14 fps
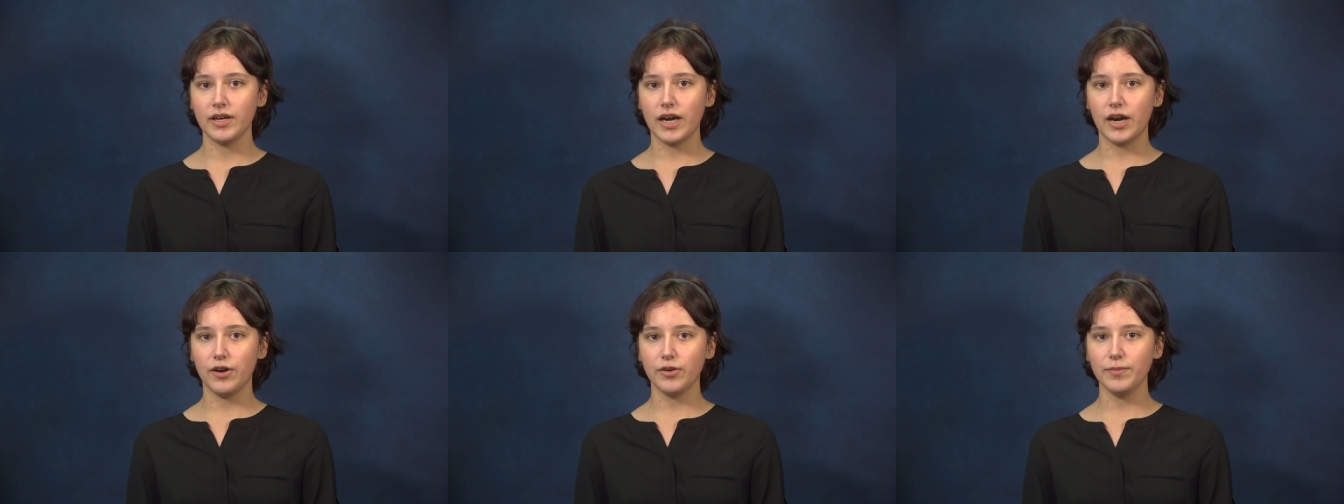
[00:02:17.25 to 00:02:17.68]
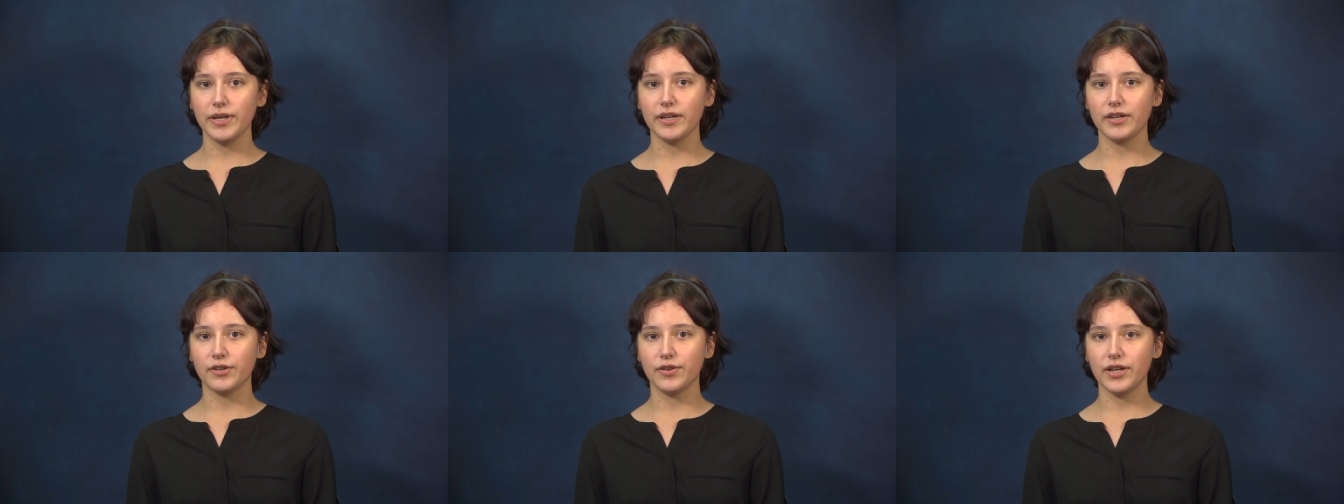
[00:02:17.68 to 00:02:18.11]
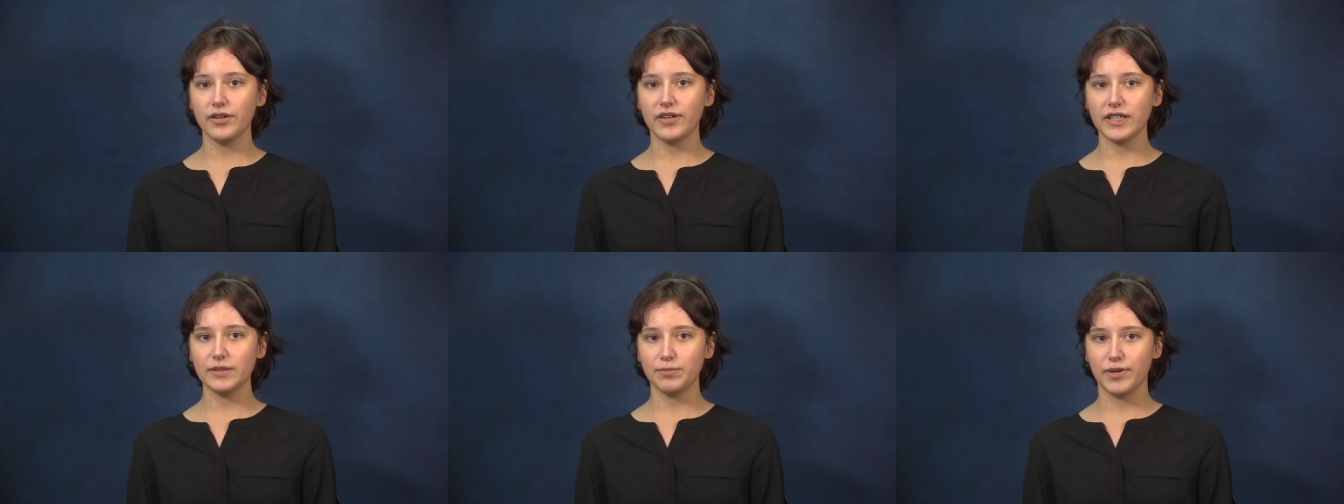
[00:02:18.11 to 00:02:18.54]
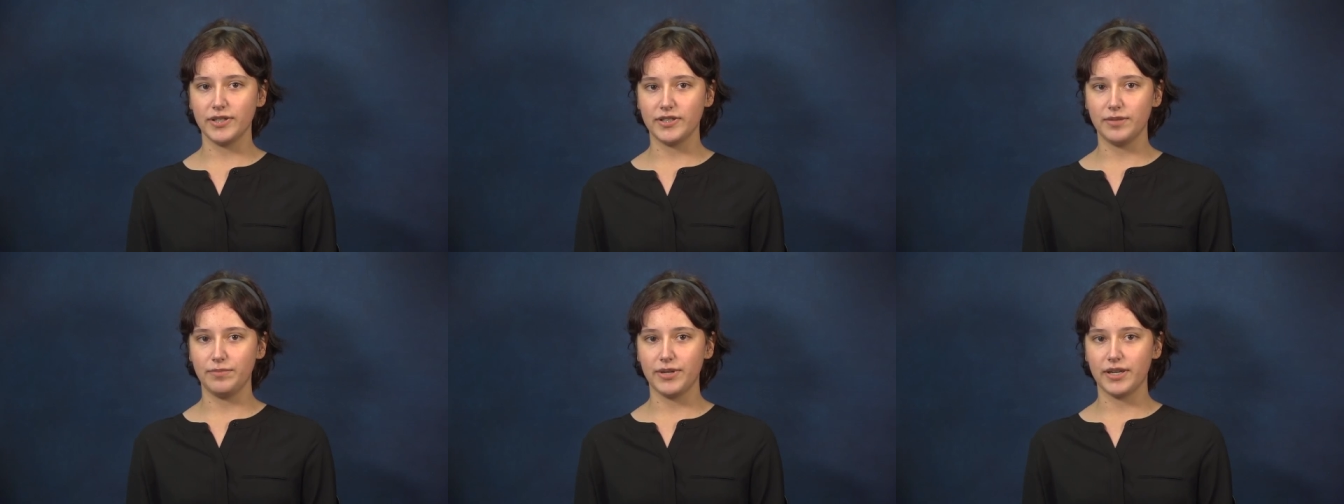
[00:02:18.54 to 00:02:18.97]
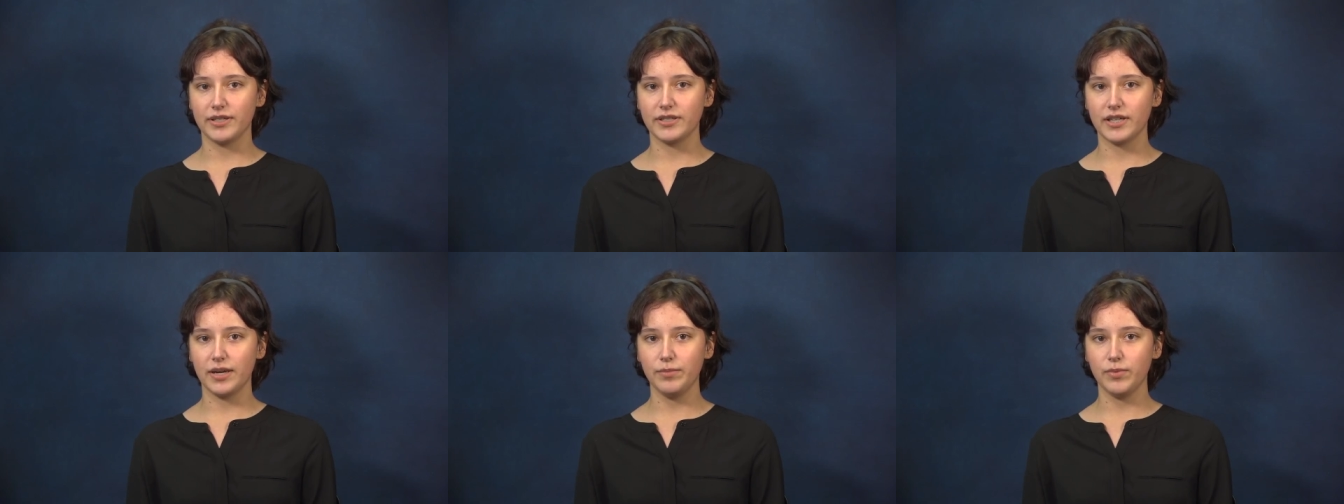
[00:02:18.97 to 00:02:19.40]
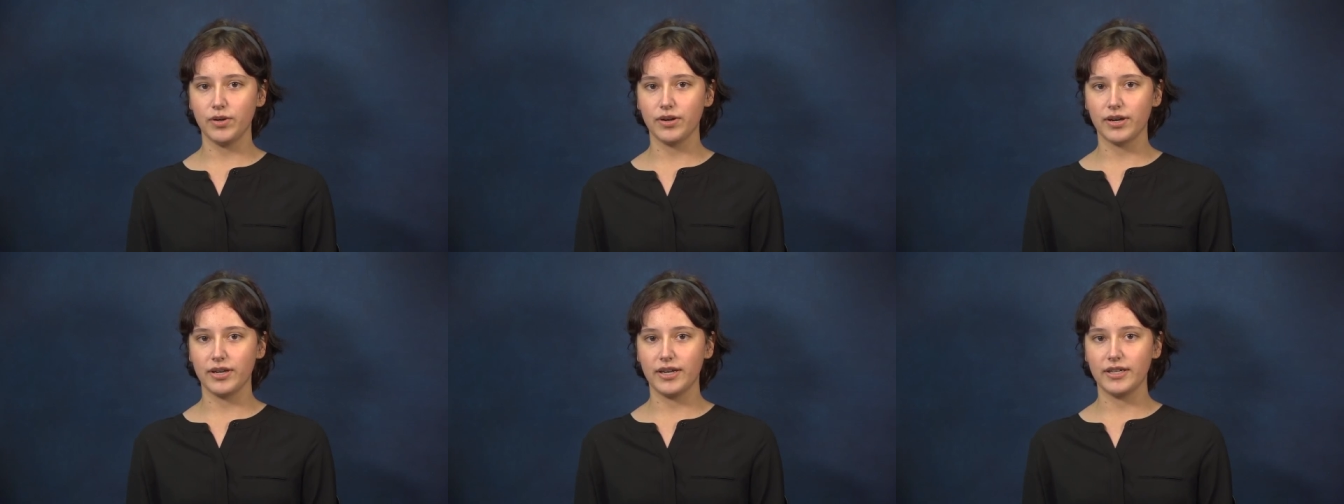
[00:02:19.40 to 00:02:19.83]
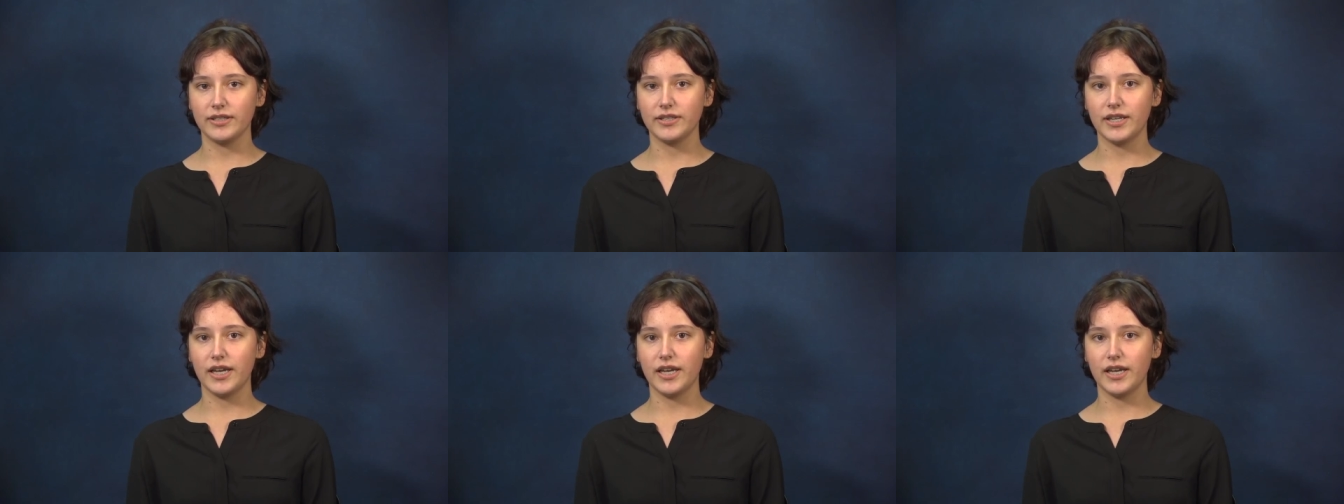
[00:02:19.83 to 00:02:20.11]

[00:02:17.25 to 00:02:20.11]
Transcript: I would make a great class president because I'm organized